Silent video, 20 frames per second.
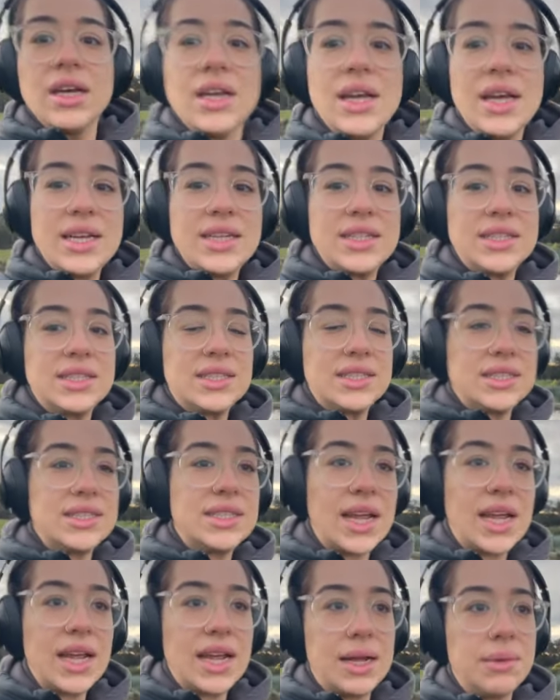It
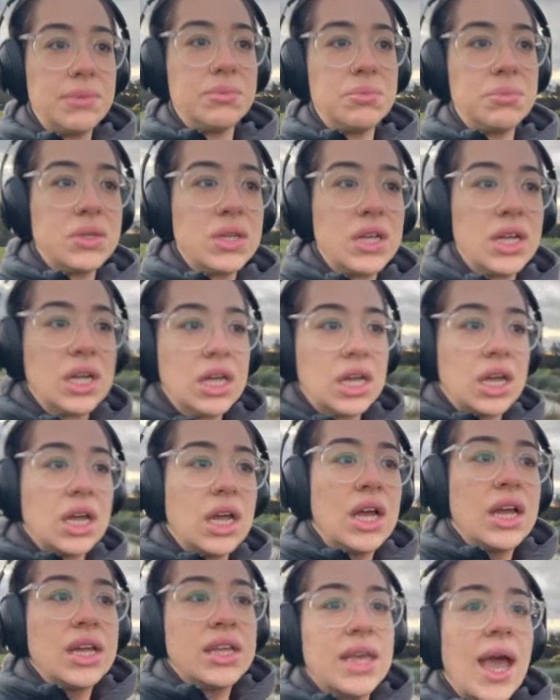seemed
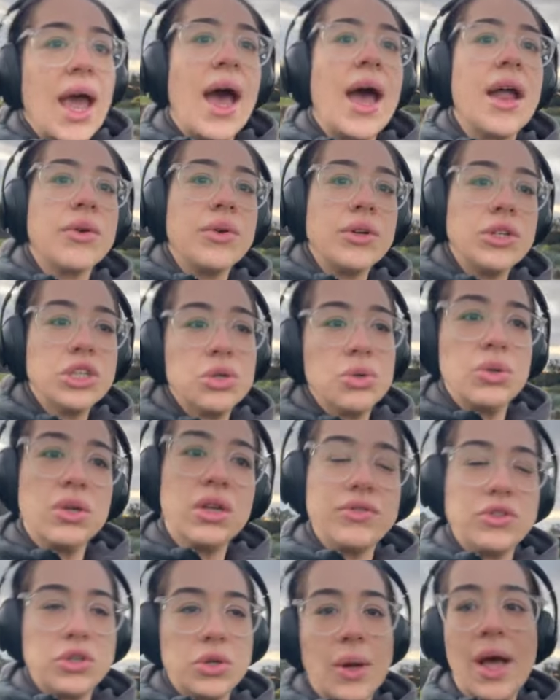
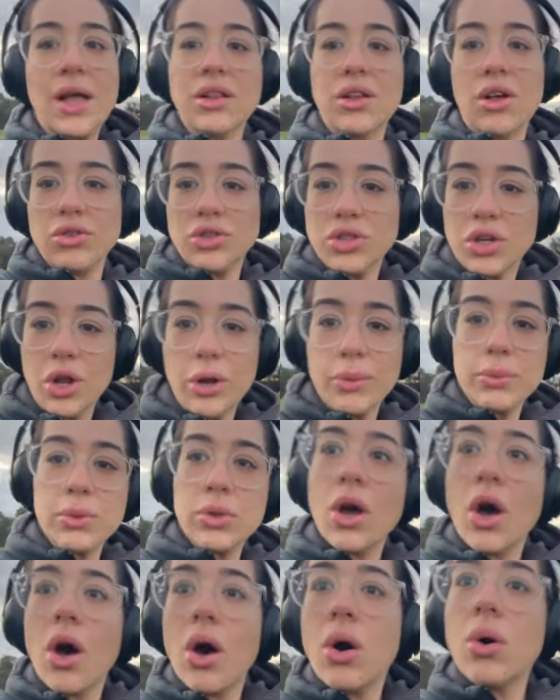counterintuitive to our long-term
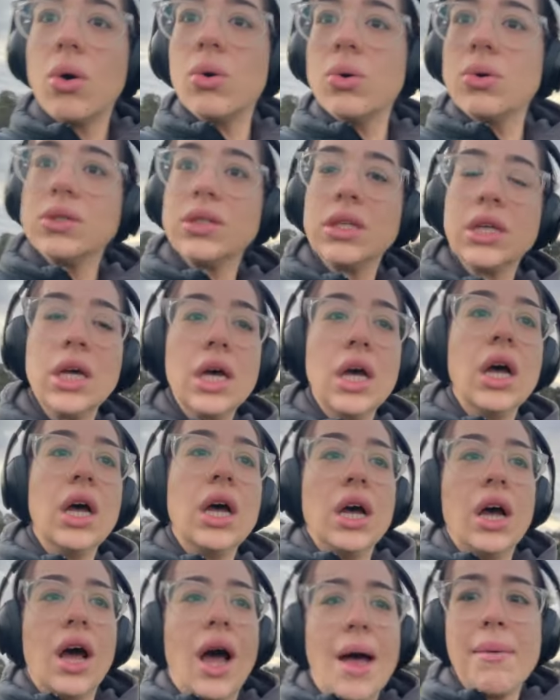goals.
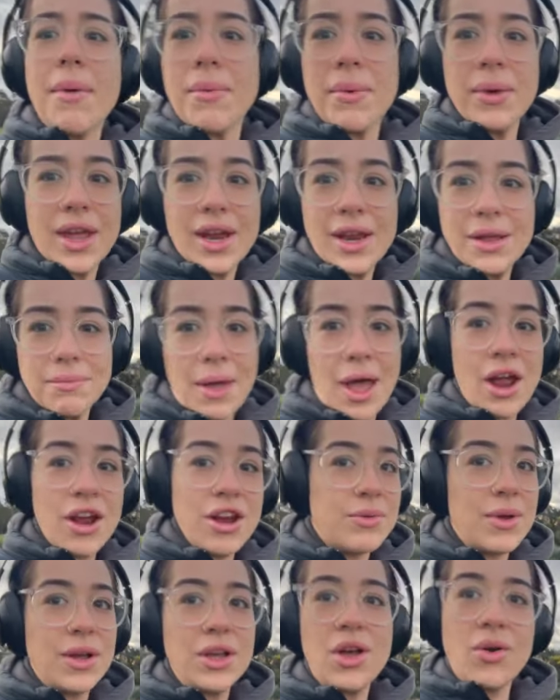I mean, we're getting
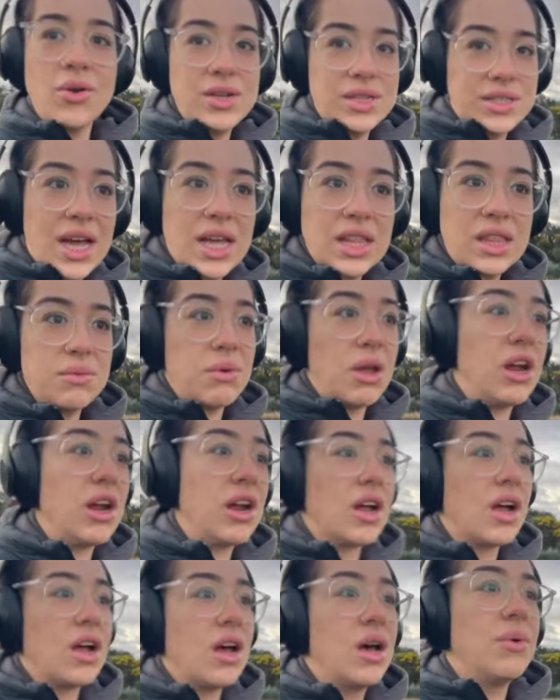married, we're going to South
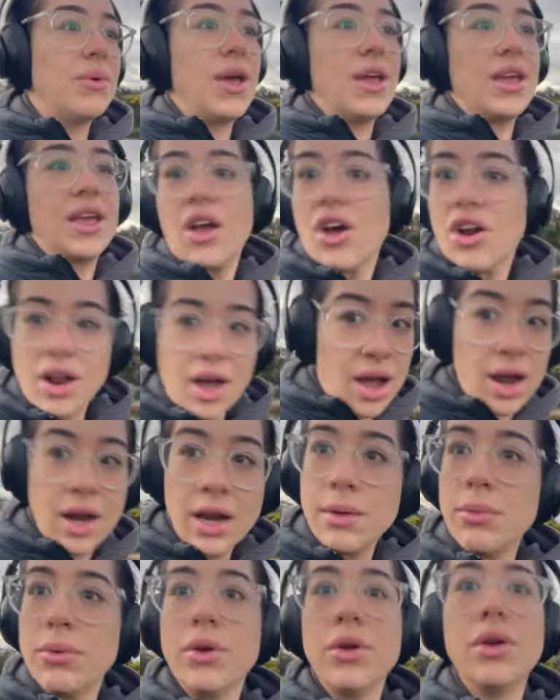America, we got a
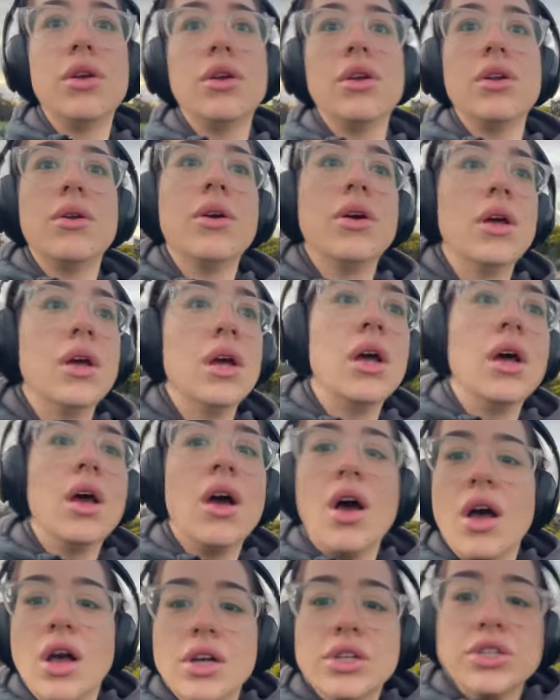honeymoon.
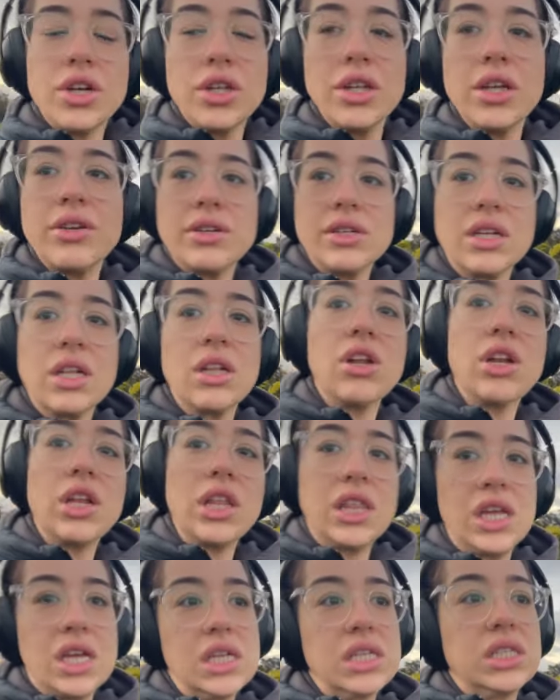So there is a lot of
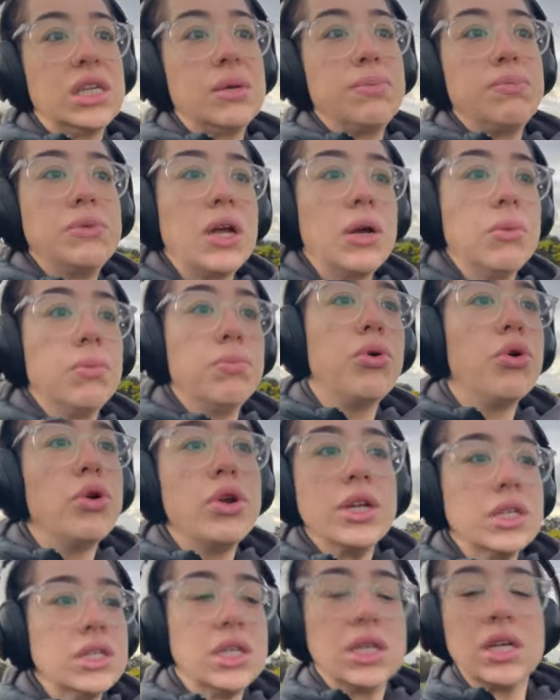things to put
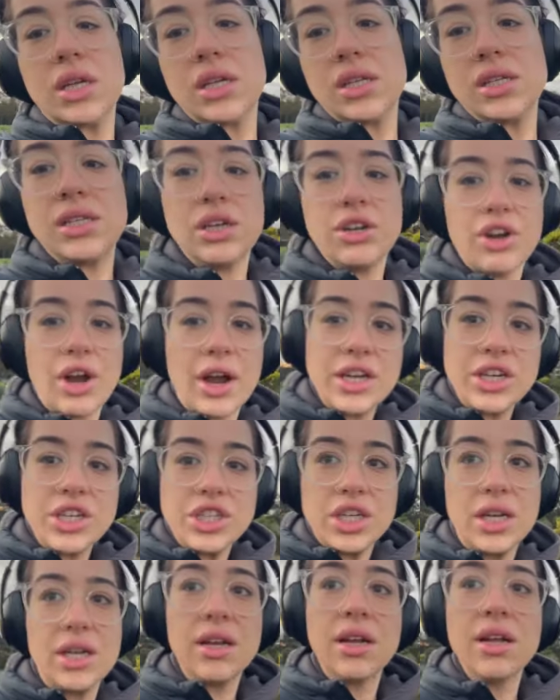into
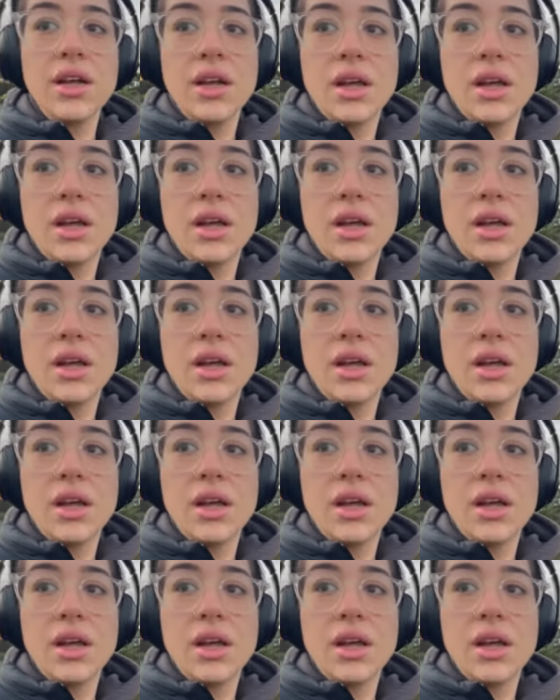consideration.